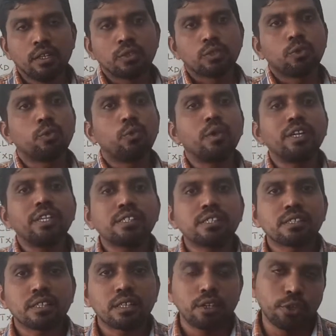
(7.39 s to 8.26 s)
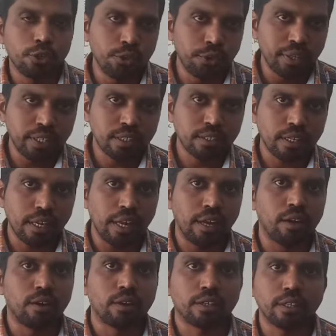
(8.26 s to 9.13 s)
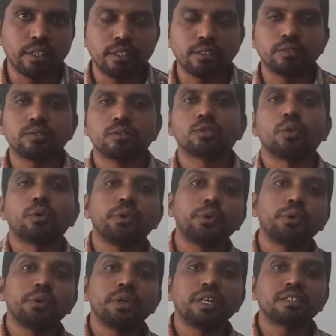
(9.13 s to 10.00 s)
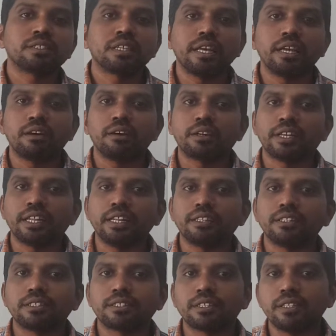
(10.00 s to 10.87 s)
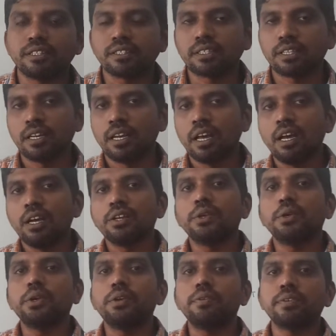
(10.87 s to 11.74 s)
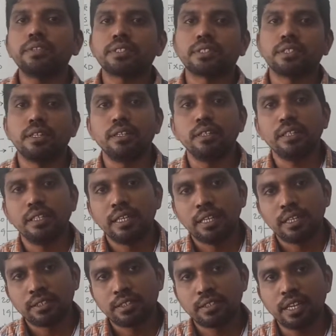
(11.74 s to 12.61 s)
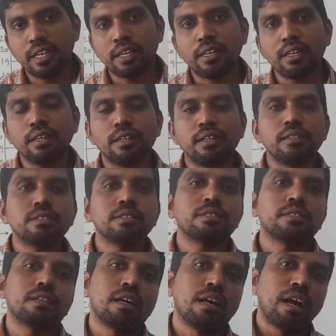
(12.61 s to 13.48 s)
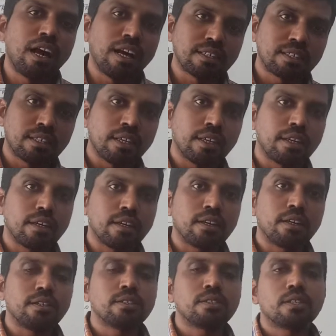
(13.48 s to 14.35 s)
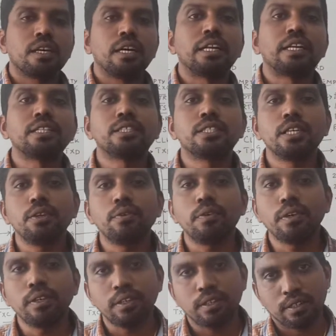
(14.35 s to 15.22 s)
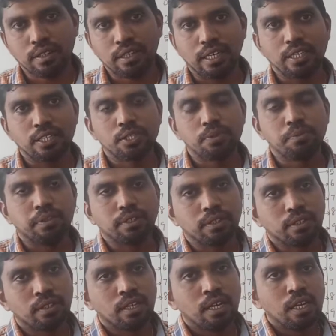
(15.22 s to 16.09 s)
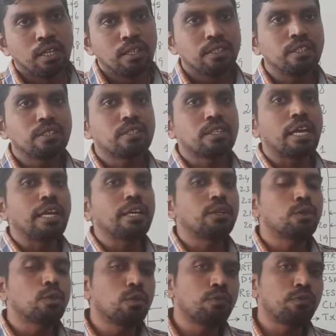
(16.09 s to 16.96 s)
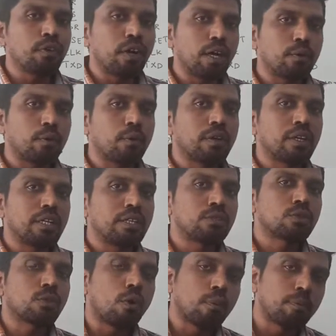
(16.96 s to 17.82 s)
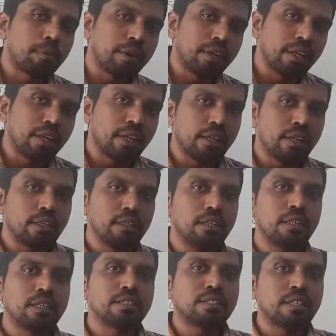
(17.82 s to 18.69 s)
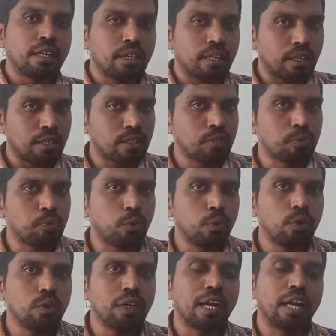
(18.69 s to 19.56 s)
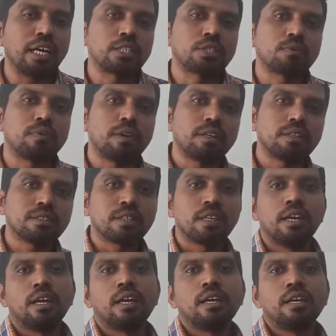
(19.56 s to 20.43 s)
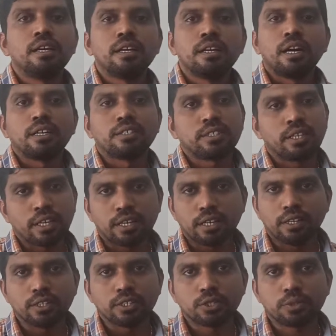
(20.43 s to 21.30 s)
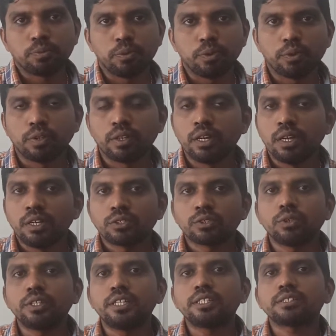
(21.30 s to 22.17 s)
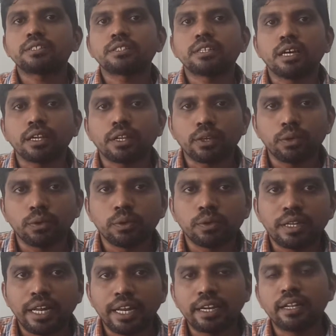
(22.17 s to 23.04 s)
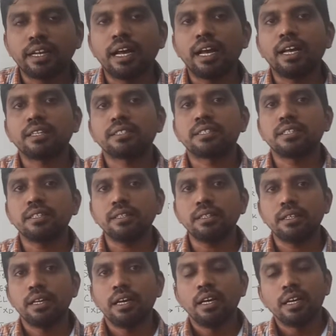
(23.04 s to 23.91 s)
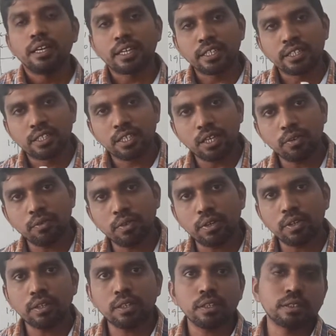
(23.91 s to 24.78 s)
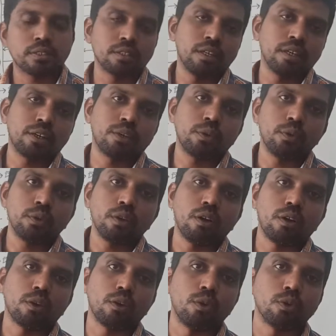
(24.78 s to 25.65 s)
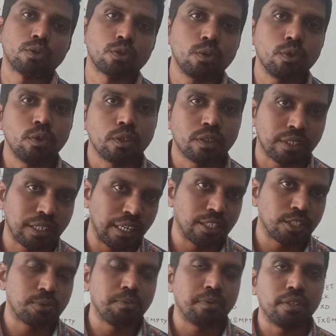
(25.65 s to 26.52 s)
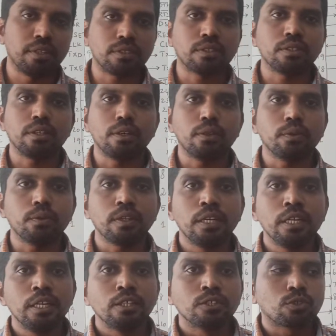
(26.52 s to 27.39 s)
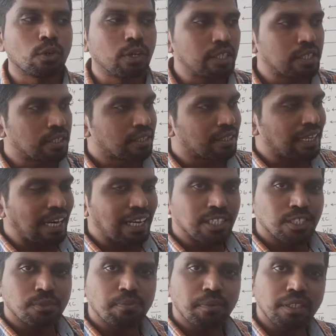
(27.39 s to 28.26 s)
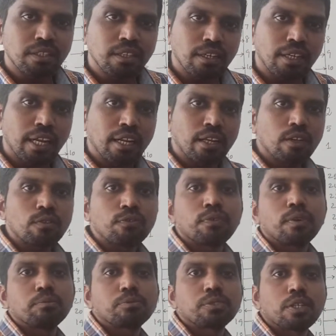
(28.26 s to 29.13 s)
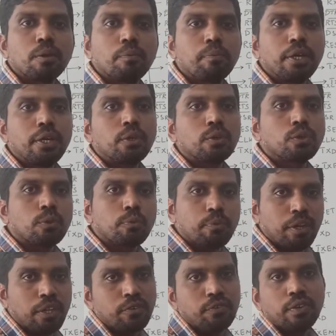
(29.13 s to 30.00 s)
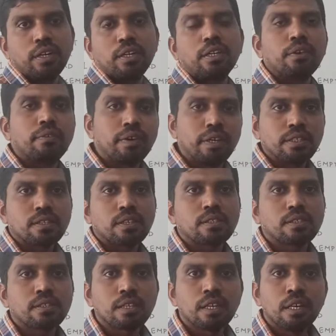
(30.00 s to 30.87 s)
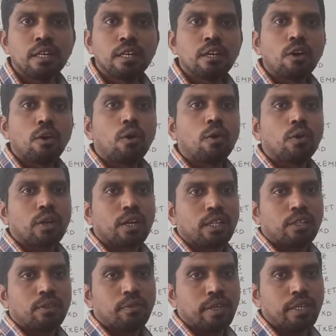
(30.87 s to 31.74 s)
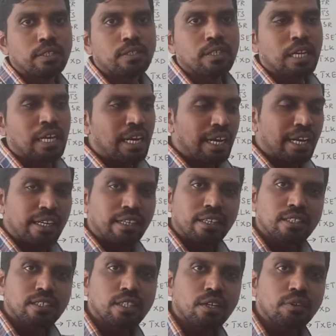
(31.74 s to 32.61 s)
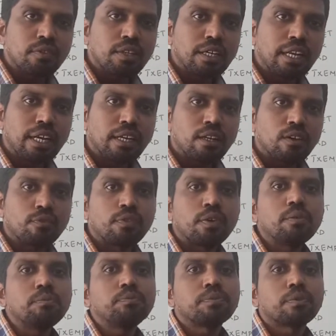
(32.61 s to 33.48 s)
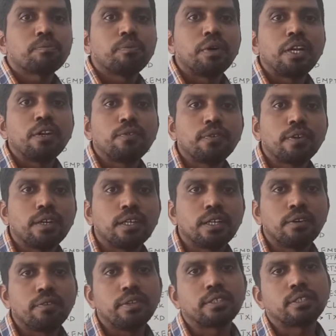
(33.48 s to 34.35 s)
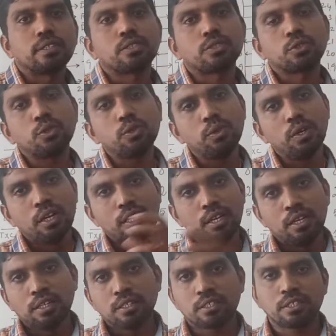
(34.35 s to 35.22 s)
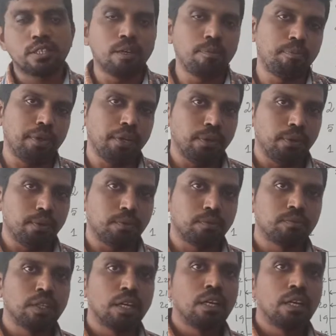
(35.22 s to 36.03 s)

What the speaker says: So what is USART? So USART in the sense Universal Synchronous Asynchronous Receiver Transmitter. This 8251 is operating in synchronous mode as well as asynchronous mode. So this circuit, it has a receiver circuit and also transmitter circuit. So it transmits the data from CPU to peripheral devices, or otherwise it receives the data from peripheral devices to CPU.